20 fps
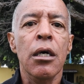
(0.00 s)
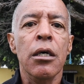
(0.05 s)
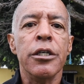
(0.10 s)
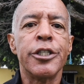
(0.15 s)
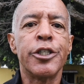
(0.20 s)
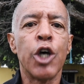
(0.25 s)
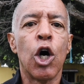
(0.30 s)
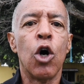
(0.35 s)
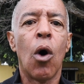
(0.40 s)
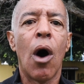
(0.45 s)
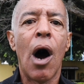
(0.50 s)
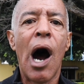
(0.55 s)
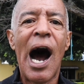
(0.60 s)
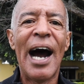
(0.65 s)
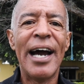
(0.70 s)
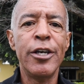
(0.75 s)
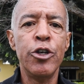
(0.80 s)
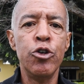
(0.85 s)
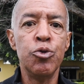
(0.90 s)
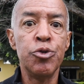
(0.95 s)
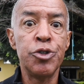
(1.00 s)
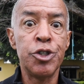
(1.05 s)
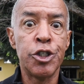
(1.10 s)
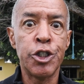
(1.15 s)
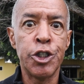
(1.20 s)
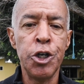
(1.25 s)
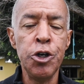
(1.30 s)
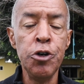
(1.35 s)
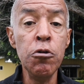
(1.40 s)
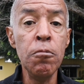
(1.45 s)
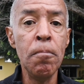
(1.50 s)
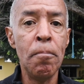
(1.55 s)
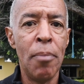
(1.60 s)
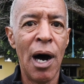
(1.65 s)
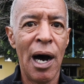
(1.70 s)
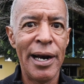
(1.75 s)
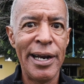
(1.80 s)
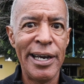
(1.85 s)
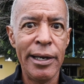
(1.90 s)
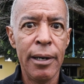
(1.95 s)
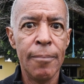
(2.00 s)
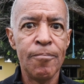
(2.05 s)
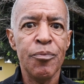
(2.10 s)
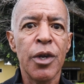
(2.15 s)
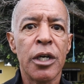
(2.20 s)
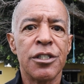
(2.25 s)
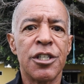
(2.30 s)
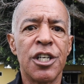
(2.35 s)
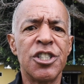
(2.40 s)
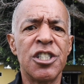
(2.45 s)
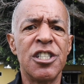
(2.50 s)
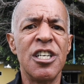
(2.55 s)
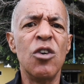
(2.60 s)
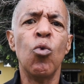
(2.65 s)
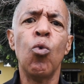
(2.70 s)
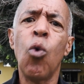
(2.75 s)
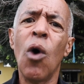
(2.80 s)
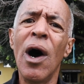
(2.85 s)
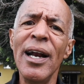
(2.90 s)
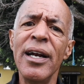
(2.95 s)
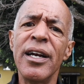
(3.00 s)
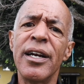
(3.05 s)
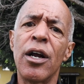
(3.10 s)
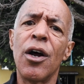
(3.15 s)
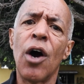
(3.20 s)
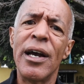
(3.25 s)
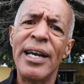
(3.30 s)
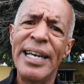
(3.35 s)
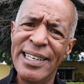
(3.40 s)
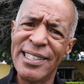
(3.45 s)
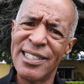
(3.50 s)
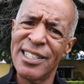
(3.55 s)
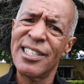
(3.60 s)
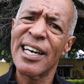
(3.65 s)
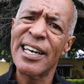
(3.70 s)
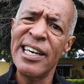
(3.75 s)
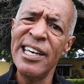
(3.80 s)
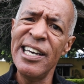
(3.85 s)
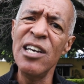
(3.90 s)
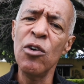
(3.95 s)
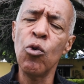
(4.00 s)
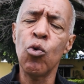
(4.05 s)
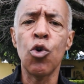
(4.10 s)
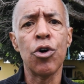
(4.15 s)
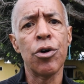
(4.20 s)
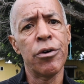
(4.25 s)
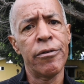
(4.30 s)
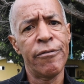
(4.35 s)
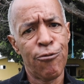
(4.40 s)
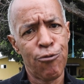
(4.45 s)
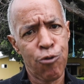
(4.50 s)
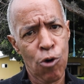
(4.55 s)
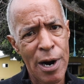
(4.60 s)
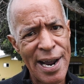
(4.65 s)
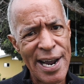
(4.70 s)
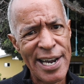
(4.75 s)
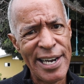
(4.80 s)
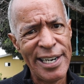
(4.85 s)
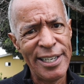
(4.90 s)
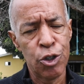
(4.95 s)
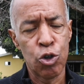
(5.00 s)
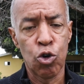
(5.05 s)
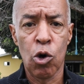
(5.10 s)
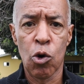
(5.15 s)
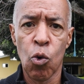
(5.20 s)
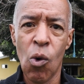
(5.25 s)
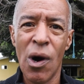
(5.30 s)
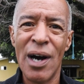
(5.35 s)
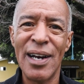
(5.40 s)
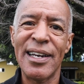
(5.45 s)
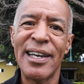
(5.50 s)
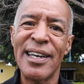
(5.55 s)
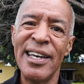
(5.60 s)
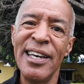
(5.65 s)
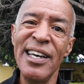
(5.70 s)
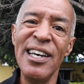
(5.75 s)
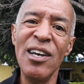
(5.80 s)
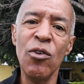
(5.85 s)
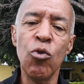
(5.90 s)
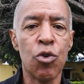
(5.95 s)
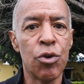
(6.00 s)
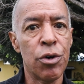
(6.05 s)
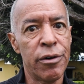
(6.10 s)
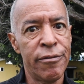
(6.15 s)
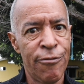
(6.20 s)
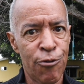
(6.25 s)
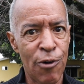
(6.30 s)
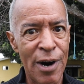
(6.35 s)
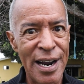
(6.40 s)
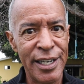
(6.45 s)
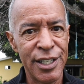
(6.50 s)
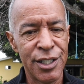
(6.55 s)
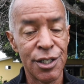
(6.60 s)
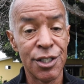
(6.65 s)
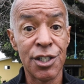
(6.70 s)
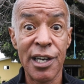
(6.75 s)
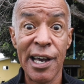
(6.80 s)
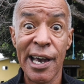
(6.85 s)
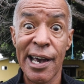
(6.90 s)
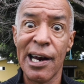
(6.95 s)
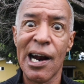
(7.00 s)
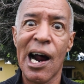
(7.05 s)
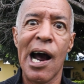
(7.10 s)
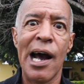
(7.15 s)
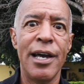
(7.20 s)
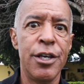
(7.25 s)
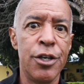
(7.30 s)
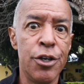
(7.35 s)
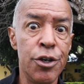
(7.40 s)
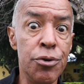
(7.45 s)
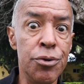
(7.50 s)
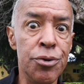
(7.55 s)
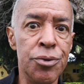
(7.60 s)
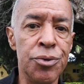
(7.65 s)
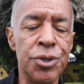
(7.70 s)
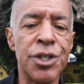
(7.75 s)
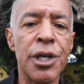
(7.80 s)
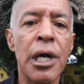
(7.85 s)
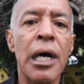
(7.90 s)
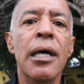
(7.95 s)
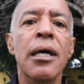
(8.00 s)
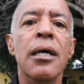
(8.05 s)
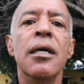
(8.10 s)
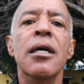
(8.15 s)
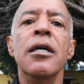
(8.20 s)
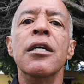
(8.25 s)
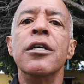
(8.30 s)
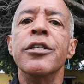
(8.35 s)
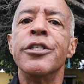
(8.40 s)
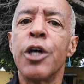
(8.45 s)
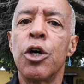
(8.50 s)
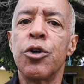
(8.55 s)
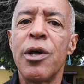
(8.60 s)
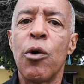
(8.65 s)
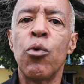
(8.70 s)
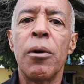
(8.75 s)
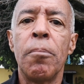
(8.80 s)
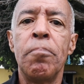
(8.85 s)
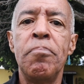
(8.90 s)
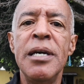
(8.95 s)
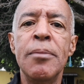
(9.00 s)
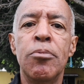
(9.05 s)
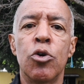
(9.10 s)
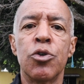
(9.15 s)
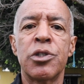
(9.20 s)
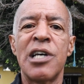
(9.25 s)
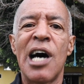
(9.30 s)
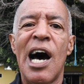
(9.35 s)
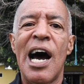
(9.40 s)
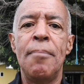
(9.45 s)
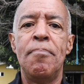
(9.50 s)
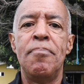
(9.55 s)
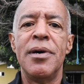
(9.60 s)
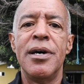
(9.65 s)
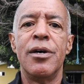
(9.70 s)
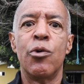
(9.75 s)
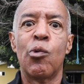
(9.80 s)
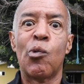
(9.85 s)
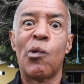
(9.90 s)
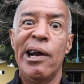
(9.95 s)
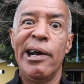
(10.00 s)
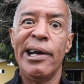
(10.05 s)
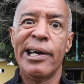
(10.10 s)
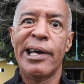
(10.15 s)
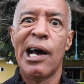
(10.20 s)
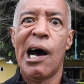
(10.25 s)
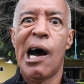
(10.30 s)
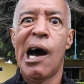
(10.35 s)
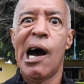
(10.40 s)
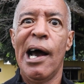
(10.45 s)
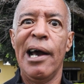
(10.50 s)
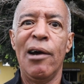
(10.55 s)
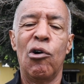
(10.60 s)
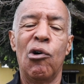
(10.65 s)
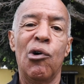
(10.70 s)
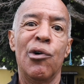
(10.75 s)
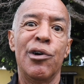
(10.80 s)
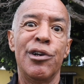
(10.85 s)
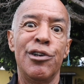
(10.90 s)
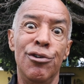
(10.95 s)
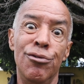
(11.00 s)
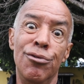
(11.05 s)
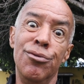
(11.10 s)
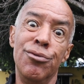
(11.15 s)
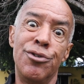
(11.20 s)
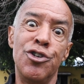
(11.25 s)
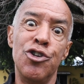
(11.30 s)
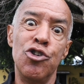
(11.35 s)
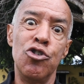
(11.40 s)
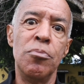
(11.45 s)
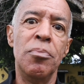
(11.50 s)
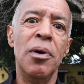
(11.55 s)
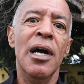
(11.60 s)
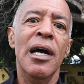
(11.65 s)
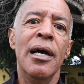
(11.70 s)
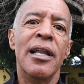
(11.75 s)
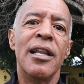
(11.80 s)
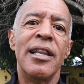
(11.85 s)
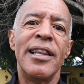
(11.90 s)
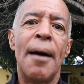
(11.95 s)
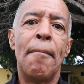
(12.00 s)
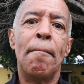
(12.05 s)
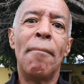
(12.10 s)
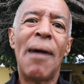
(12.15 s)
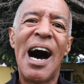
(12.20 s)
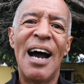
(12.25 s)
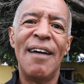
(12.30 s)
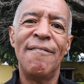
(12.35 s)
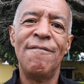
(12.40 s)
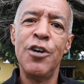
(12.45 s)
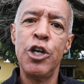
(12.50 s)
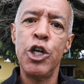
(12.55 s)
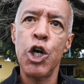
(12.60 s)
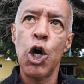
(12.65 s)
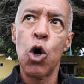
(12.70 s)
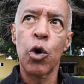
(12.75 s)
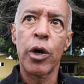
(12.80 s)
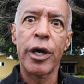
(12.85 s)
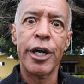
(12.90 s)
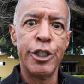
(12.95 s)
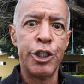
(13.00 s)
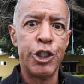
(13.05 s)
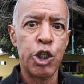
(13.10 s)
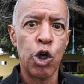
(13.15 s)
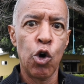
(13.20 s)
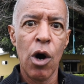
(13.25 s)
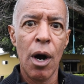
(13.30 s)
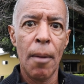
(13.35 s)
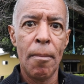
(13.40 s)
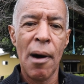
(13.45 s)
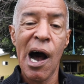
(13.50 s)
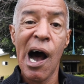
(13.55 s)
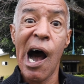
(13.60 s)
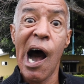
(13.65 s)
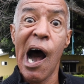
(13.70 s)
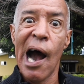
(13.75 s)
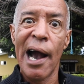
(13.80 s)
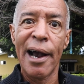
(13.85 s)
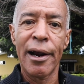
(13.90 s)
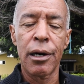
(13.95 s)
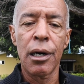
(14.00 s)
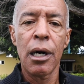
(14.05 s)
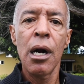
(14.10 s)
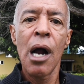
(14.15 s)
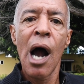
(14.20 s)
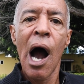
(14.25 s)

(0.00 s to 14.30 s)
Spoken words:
So I use TubeBuddy to see what is the keyword phrase, or what keyword phrases can I use so that when people type in rank high on YouTube, that my video can show up higher?